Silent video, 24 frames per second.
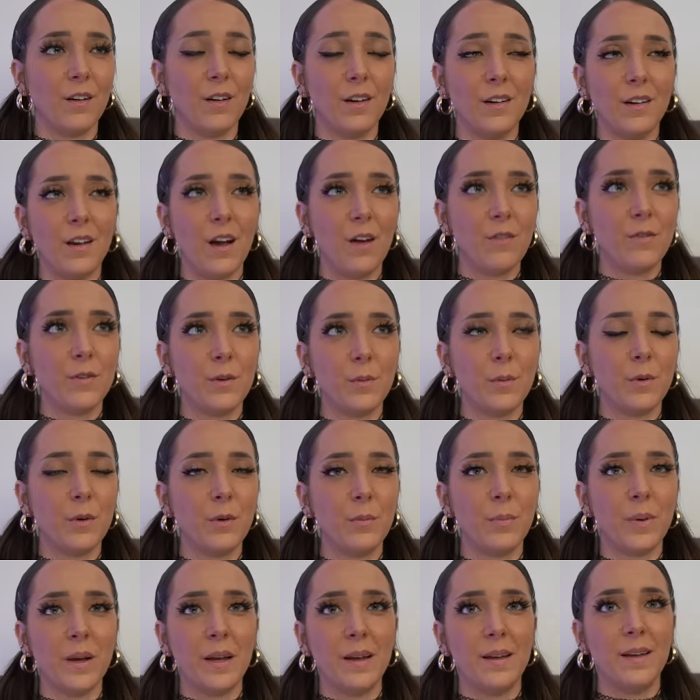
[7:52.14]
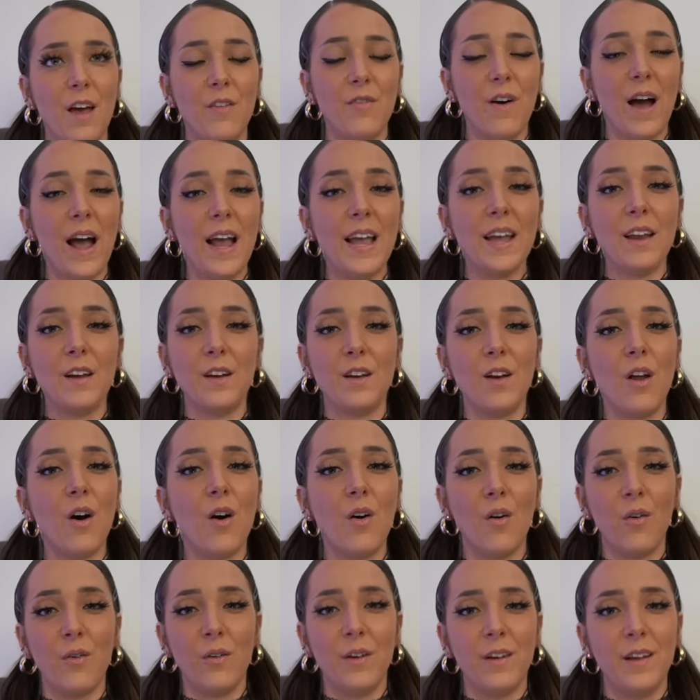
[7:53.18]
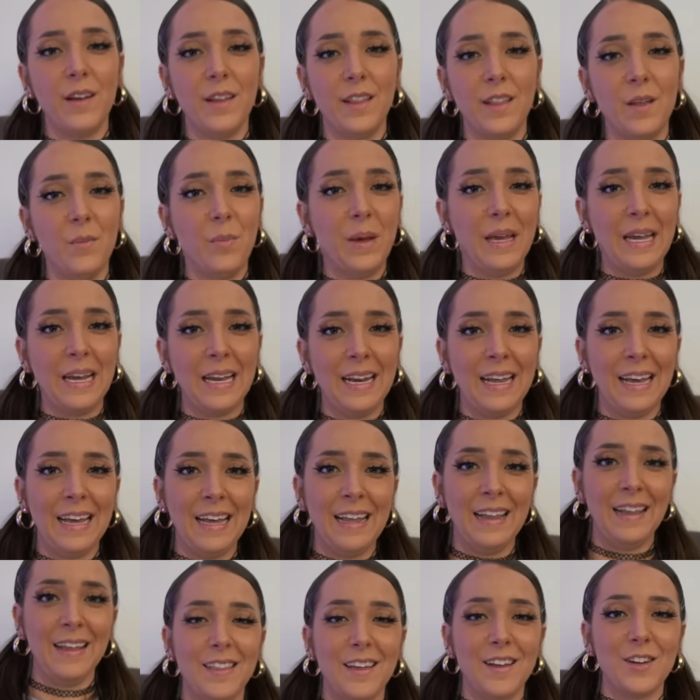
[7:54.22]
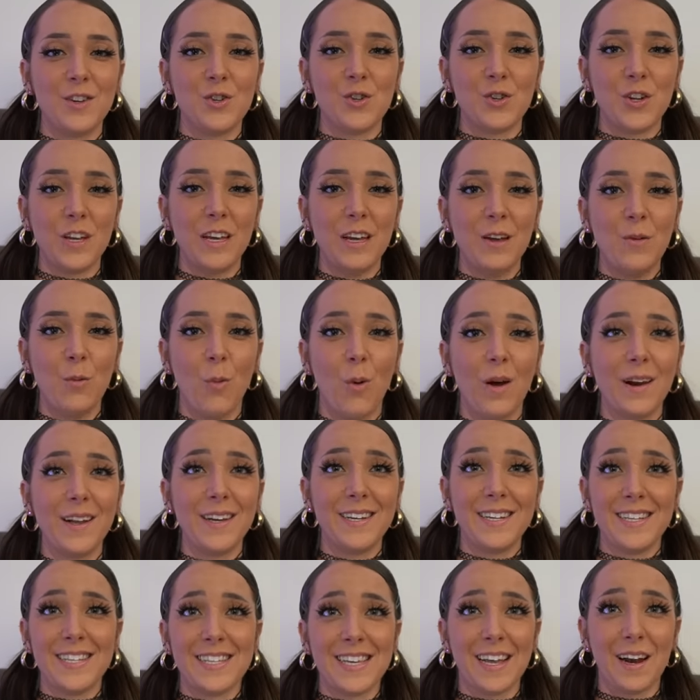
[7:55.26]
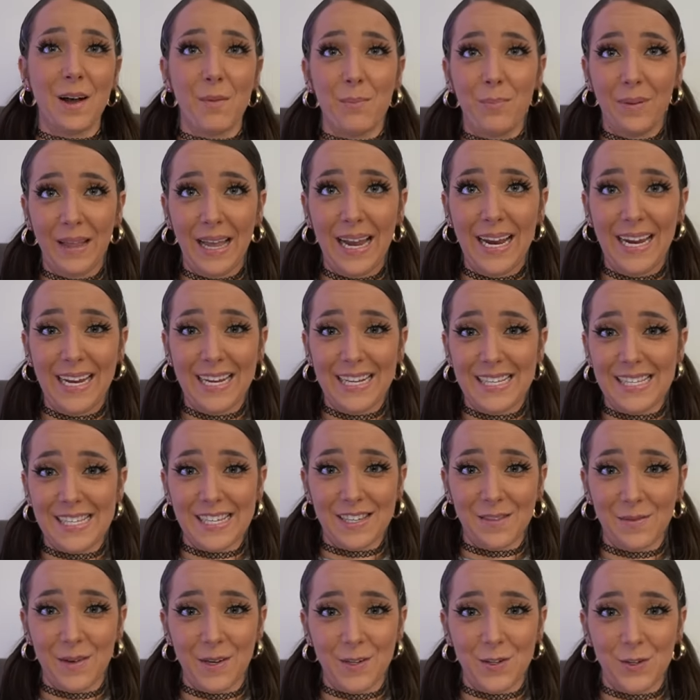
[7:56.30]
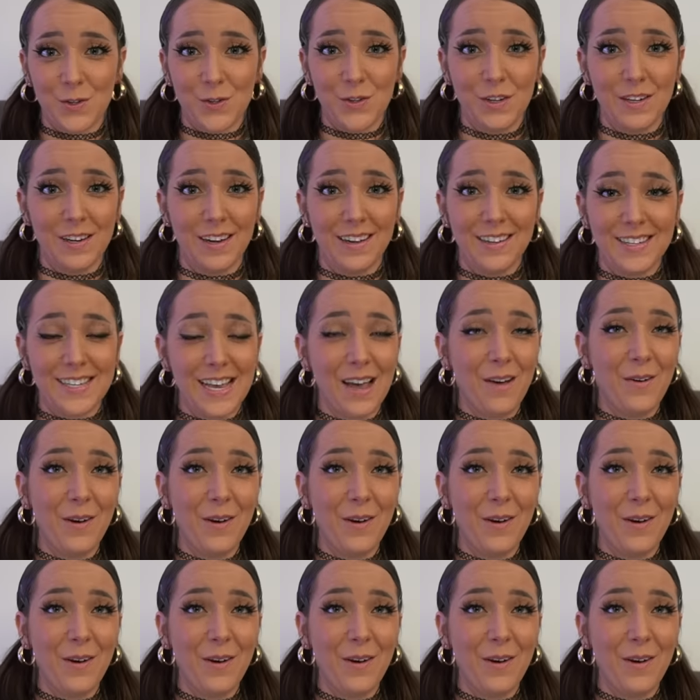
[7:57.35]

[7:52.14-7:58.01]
or uncomfortable, but if I had known in the beginning that she wanted to sit on blankets as much as she does,